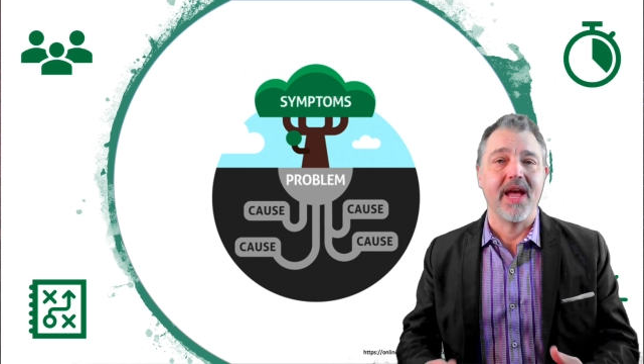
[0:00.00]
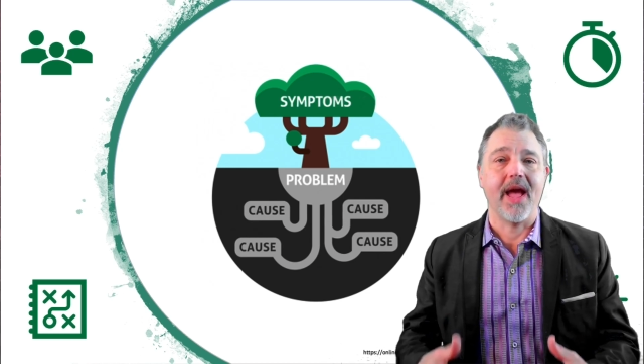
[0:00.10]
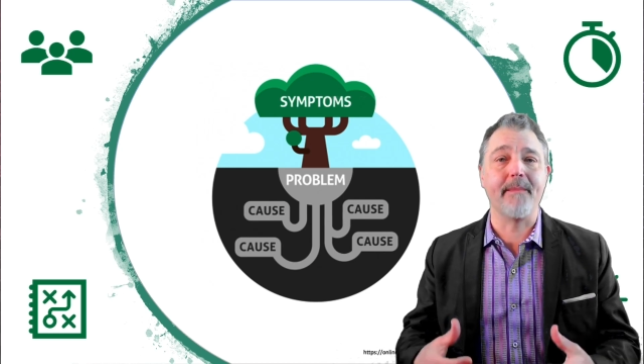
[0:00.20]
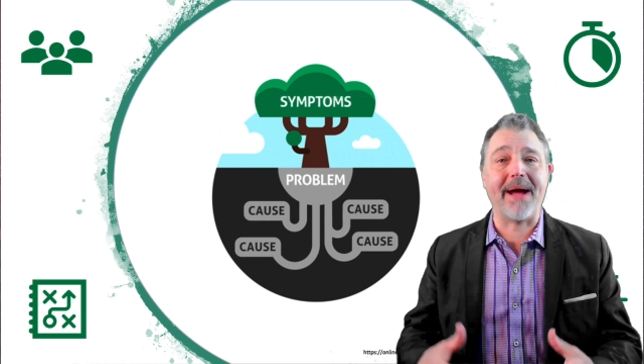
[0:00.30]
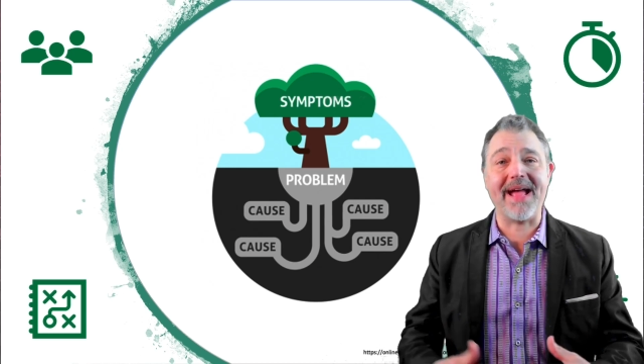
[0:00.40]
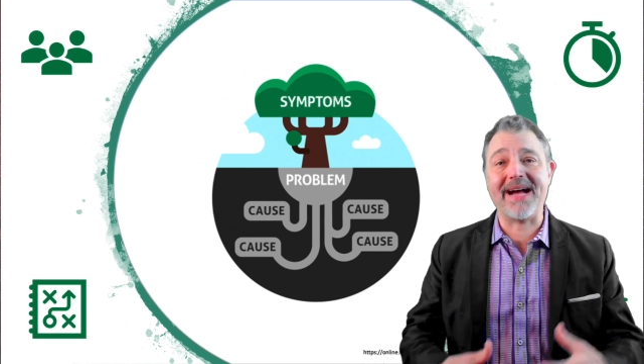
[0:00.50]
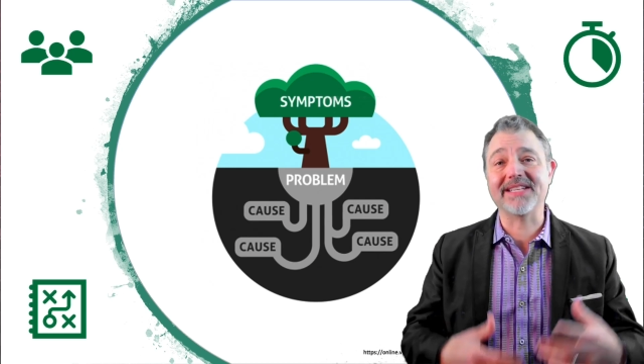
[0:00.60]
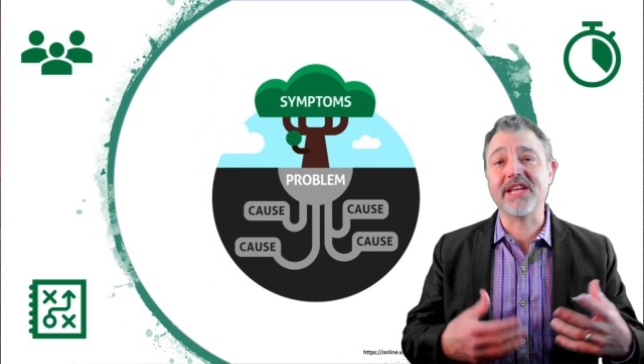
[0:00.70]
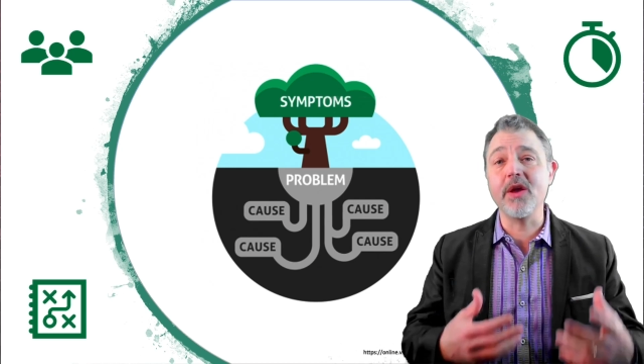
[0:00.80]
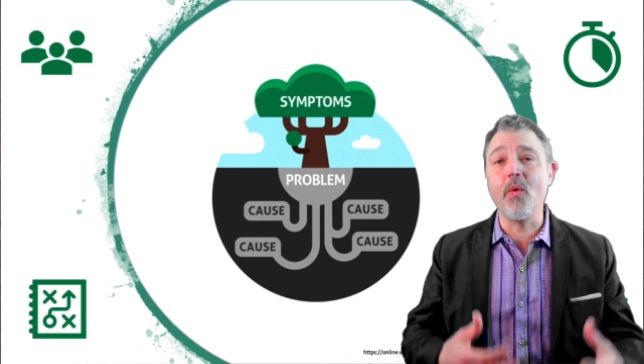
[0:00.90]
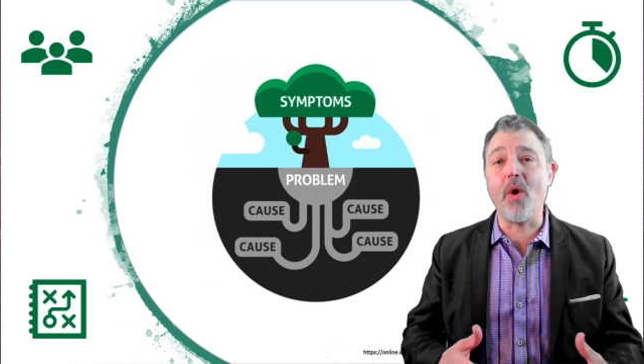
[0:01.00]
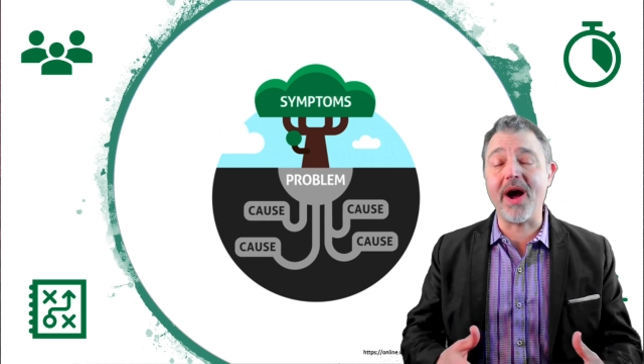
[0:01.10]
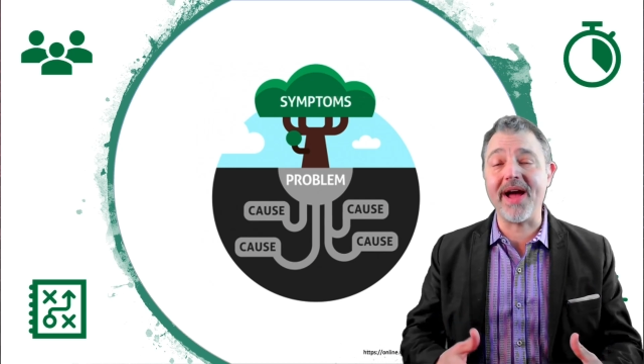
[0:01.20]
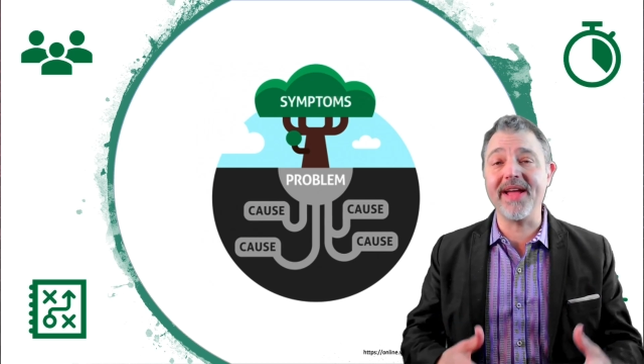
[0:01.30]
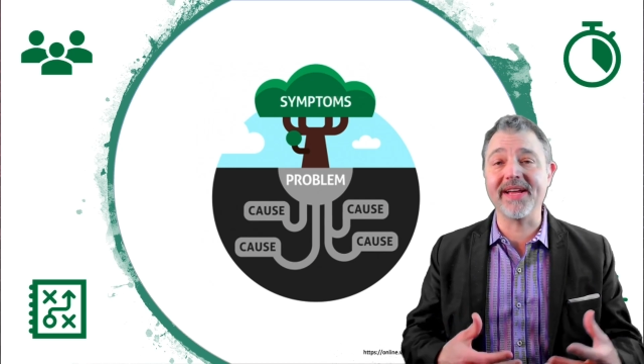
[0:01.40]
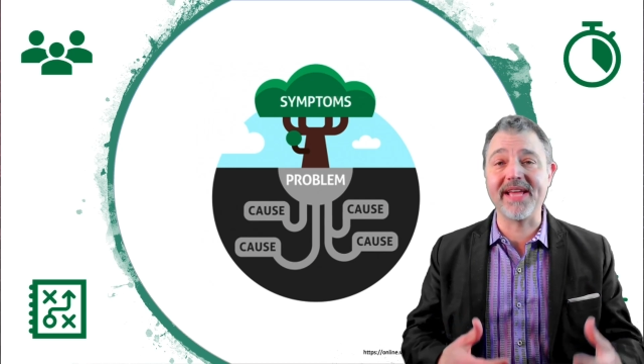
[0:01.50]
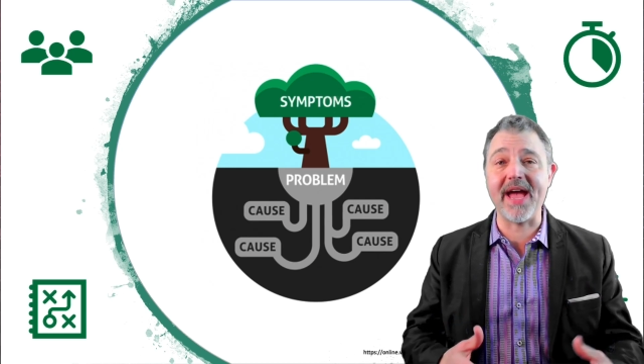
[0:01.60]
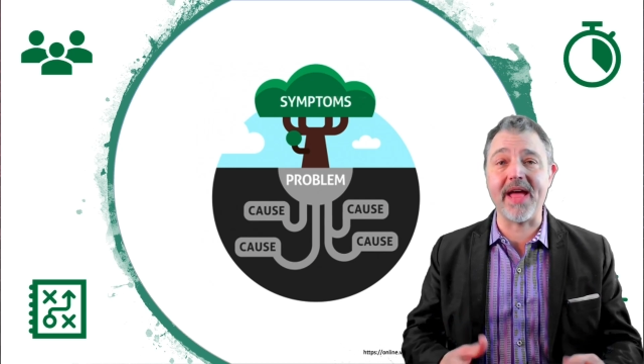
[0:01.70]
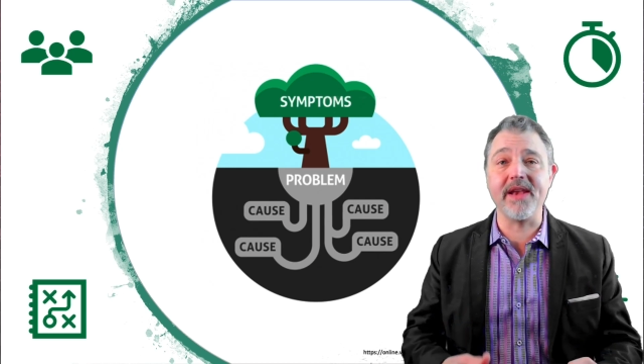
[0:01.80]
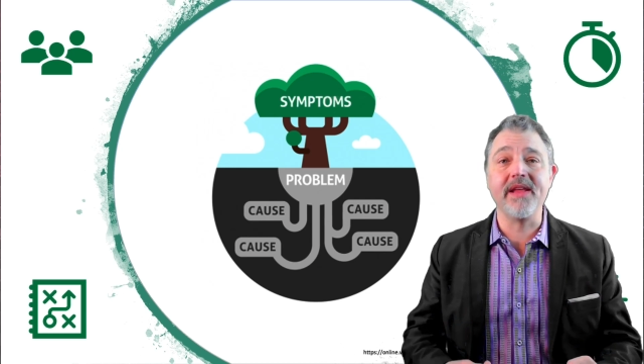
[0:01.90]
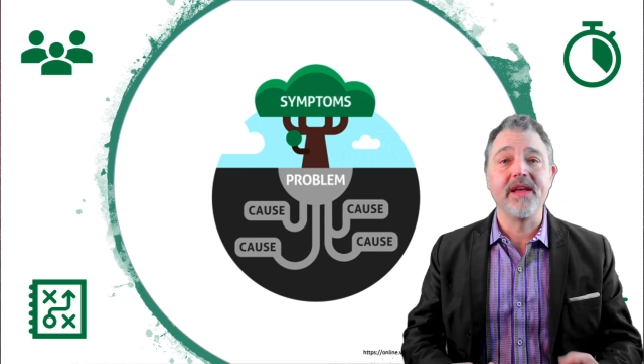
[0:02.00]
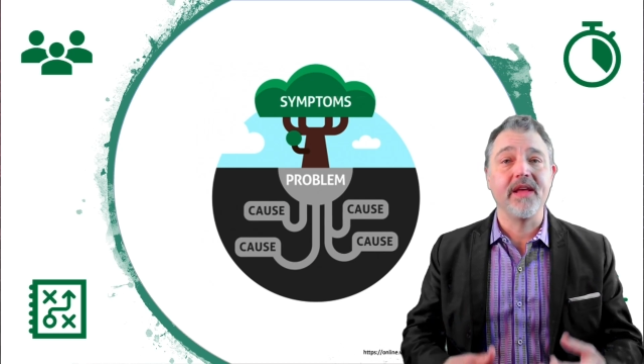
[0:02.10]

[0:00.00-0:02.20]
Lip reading: And by asking why, again,